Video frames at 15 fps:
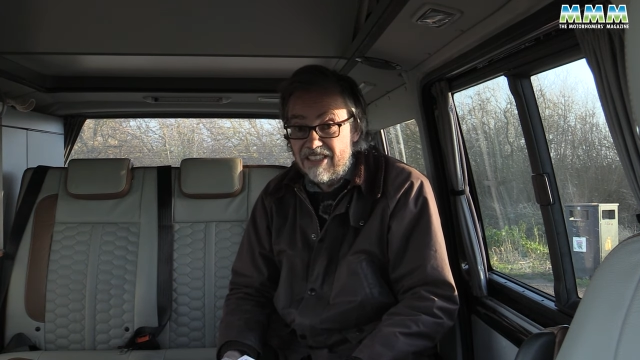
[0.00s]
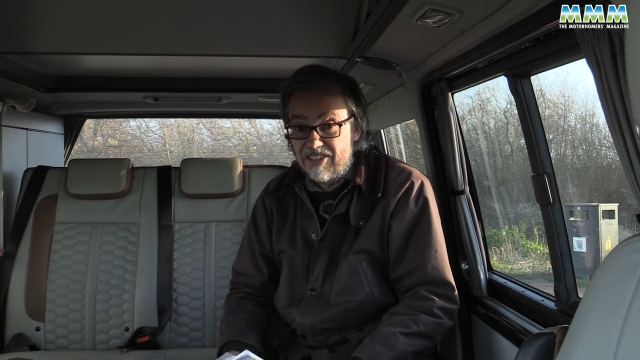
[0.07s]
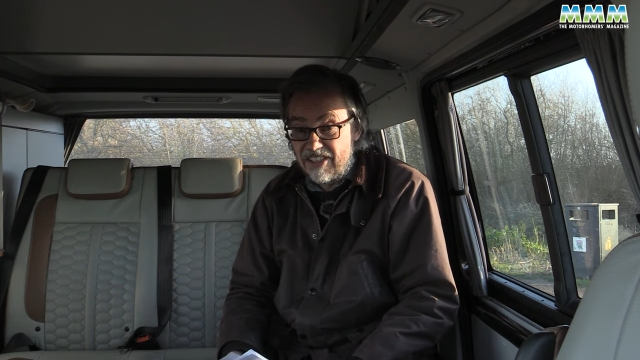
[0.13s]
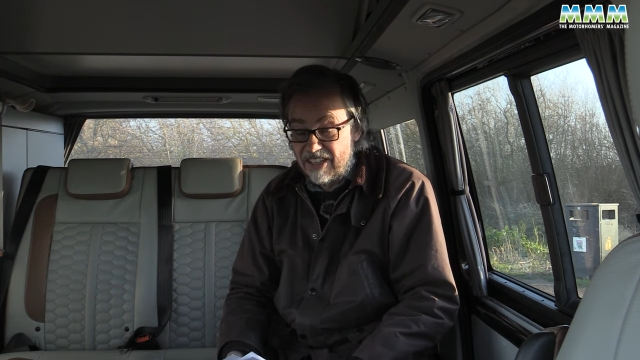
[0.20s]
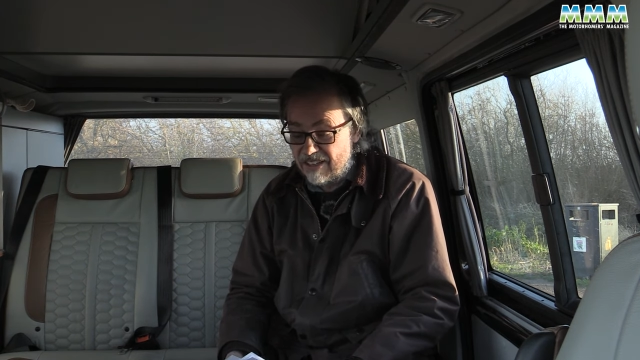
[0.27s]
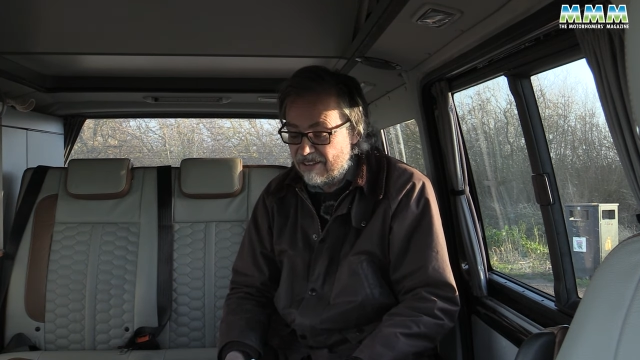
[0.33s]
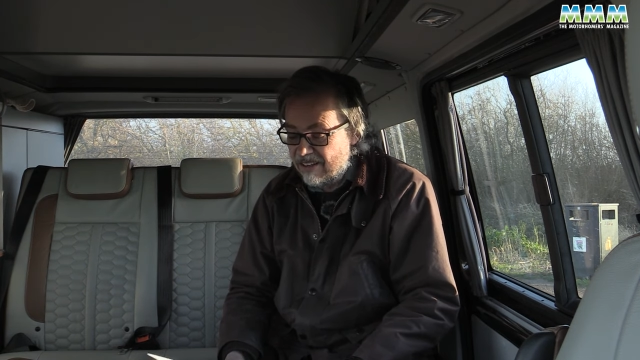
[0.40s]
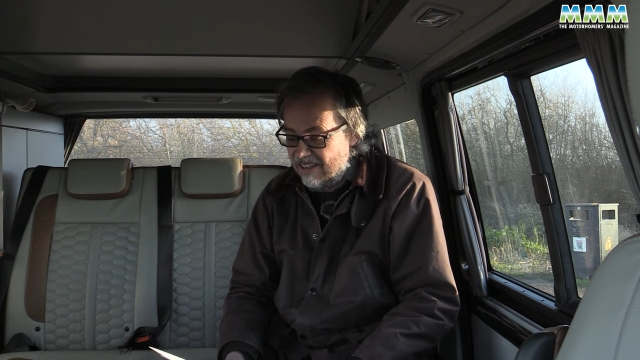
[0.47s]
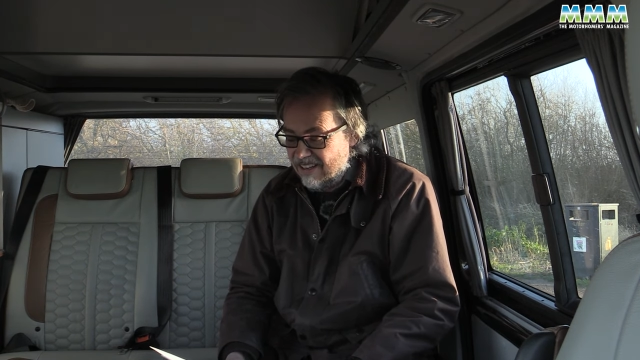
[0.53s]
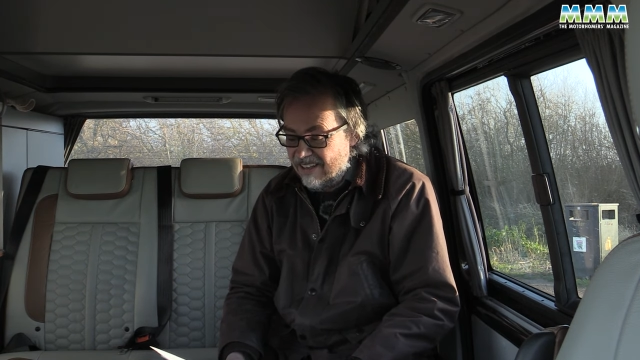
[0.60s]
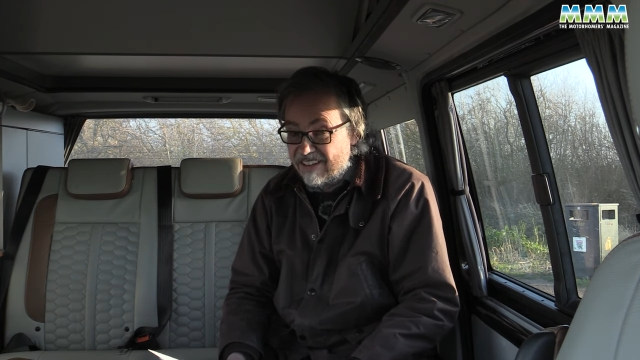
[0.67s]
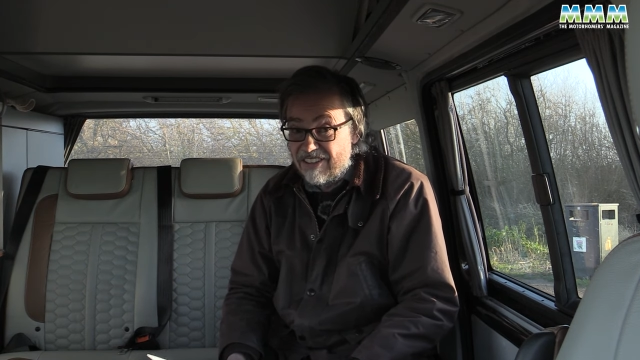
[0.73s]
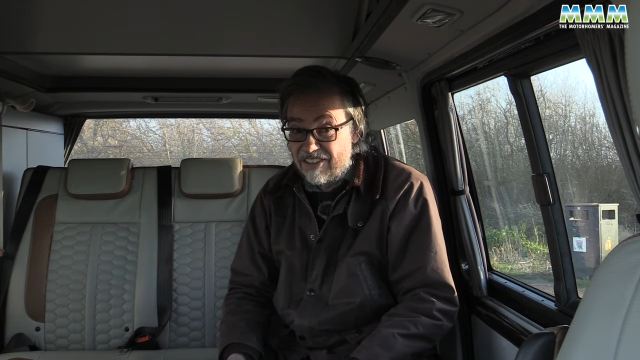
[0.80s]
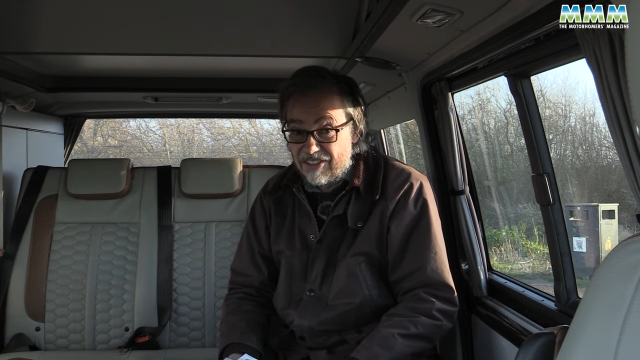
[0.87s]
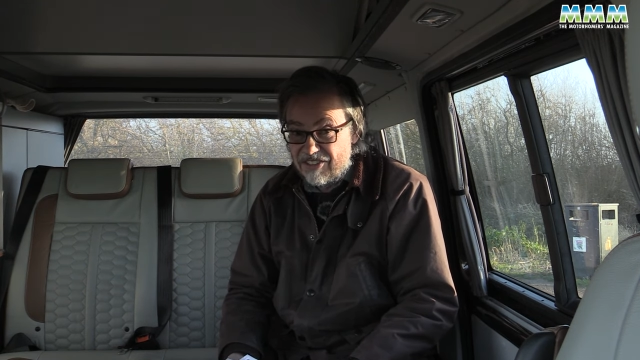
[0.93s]
so
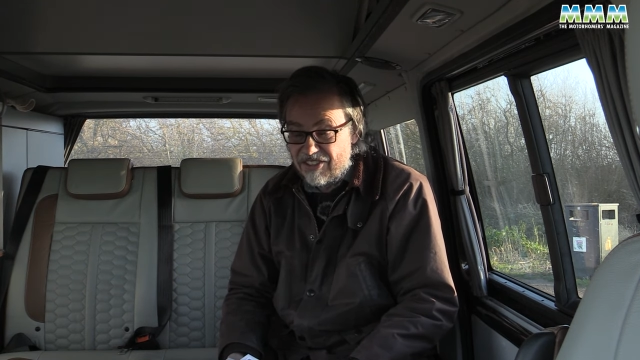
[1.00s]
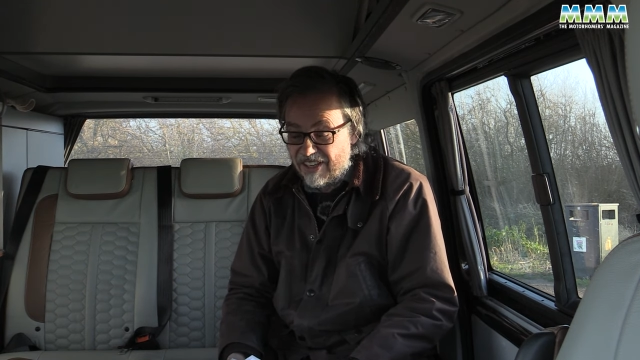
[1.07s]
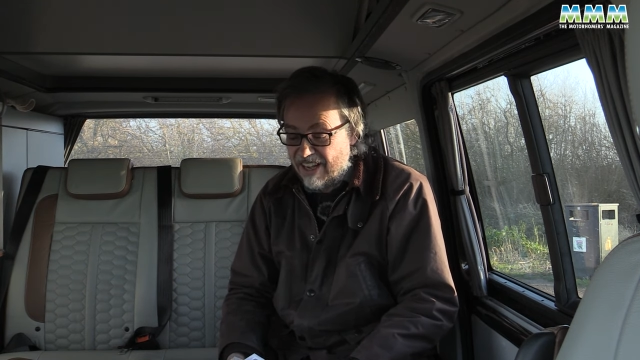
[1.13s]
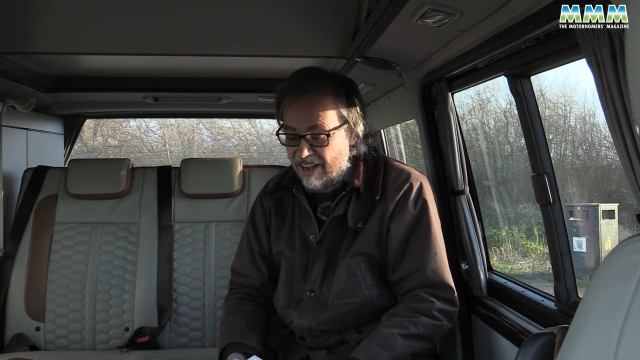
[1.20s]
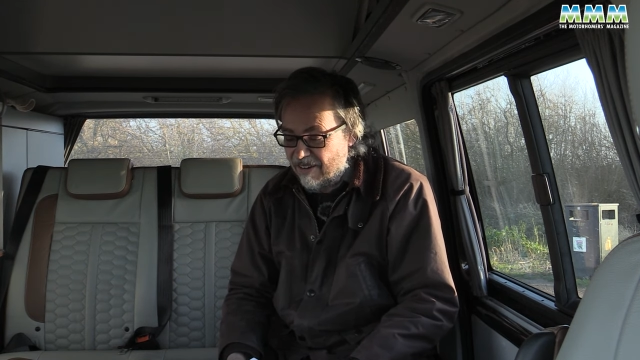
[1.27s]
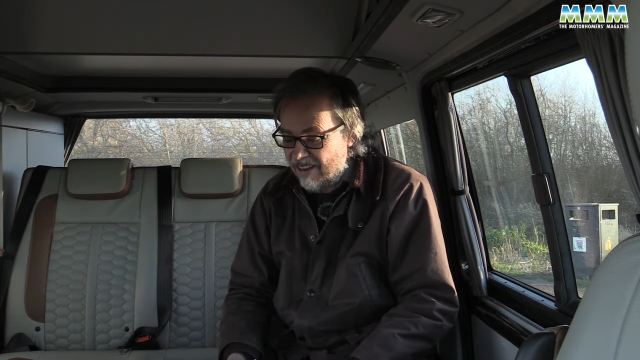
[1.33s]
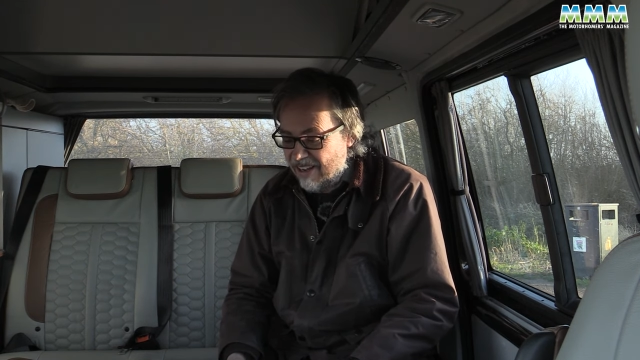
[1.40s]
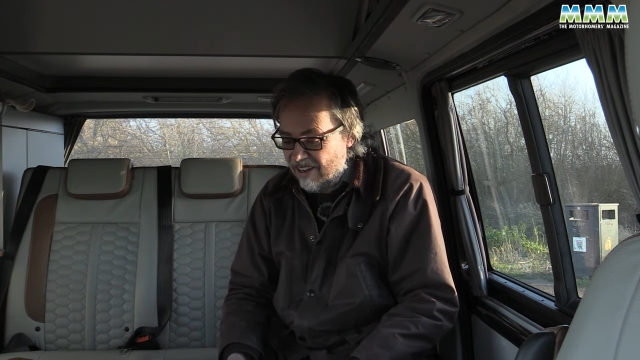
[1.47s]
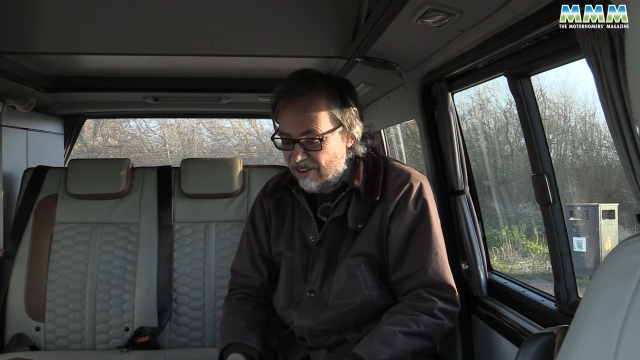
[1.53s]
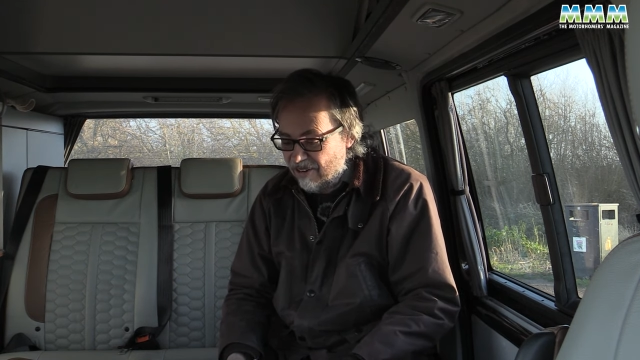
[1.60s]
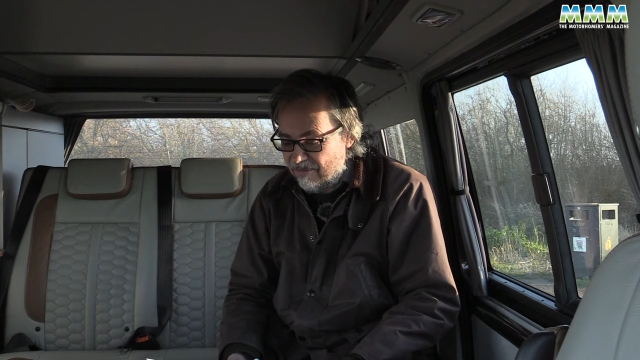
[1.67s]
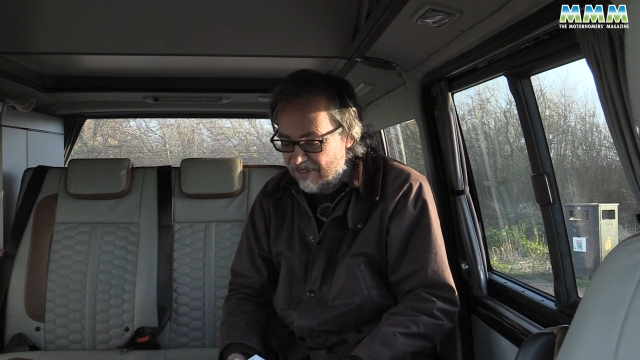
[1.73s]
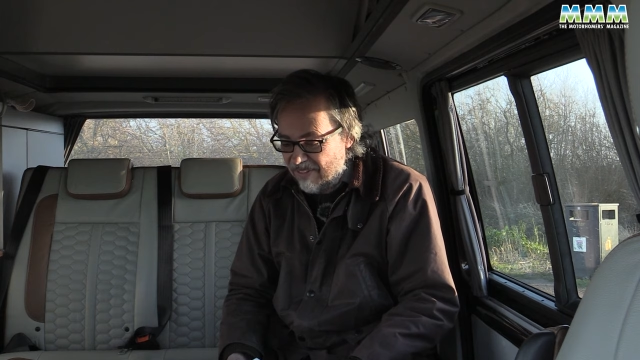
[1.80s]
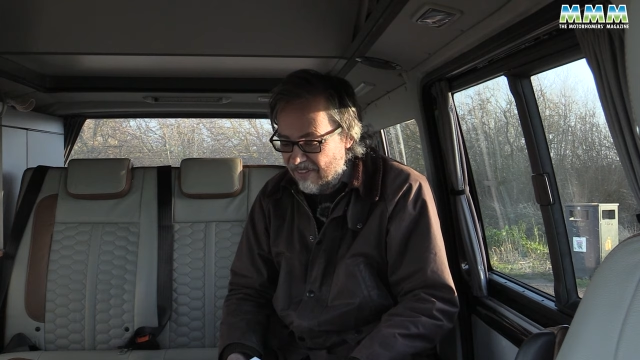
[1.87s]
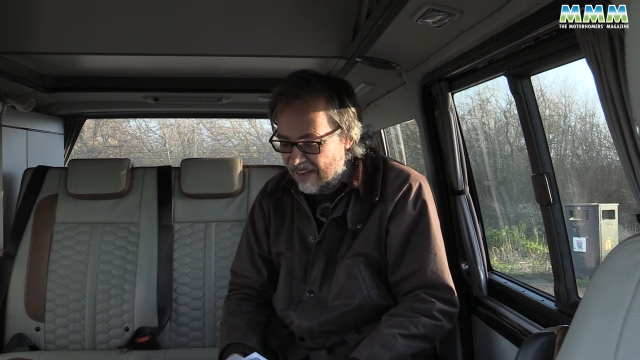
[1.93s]
you see how I get
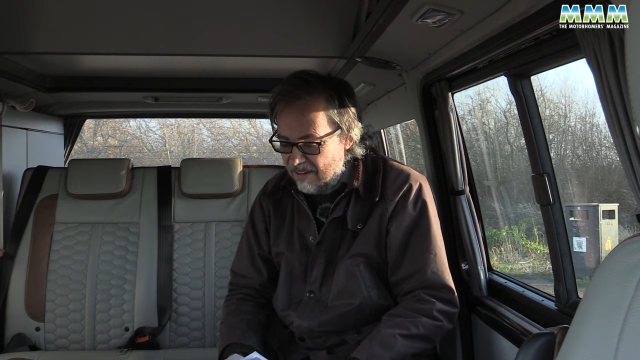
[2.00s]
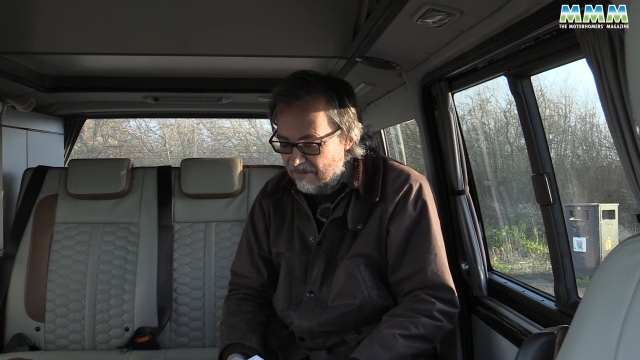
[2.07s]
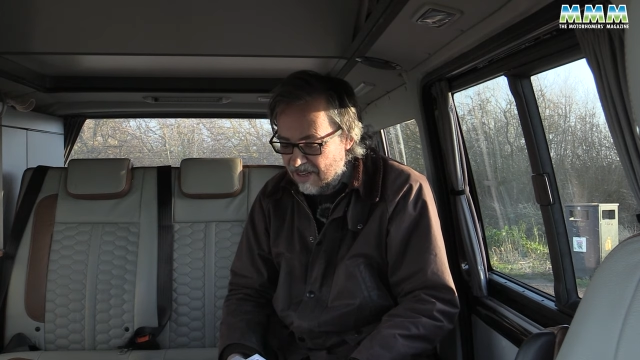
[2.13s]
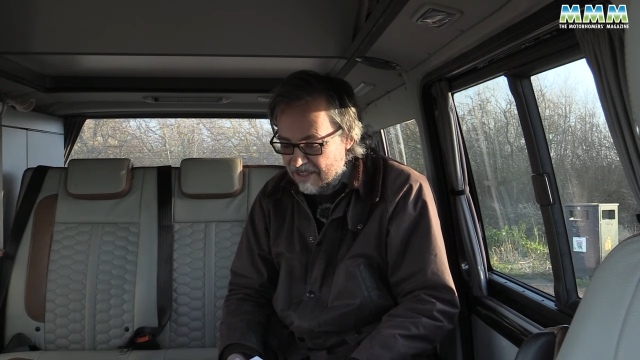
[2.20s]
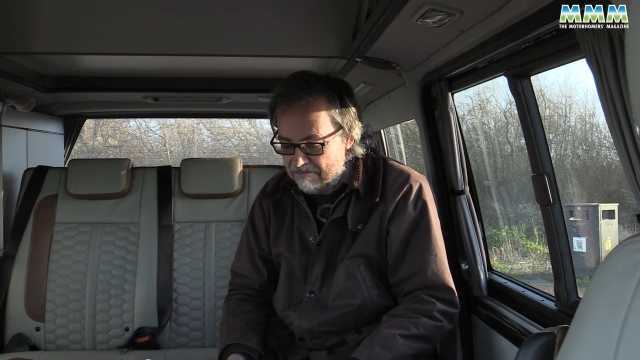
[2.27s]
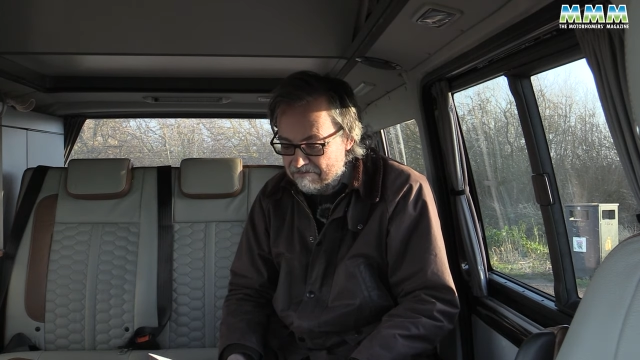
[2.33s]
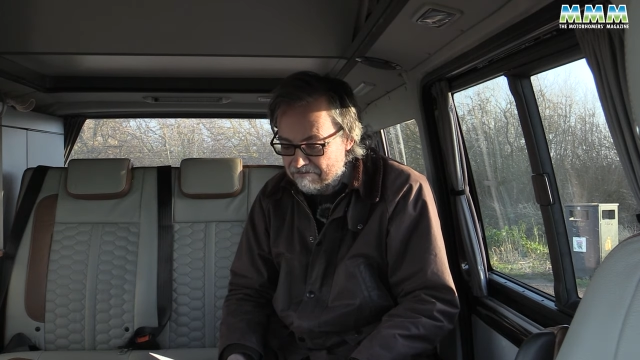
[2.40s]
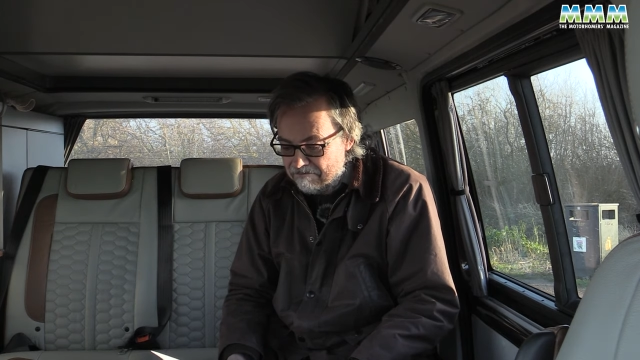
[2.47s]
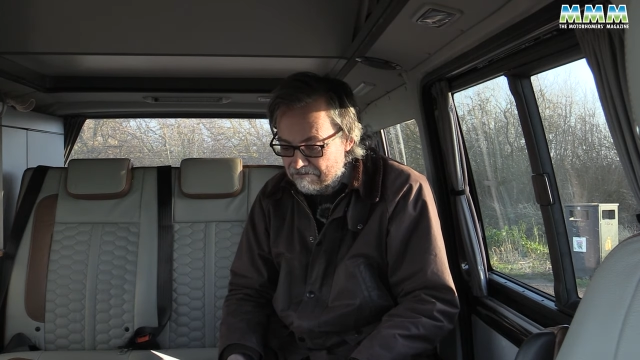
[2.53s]
on with that one.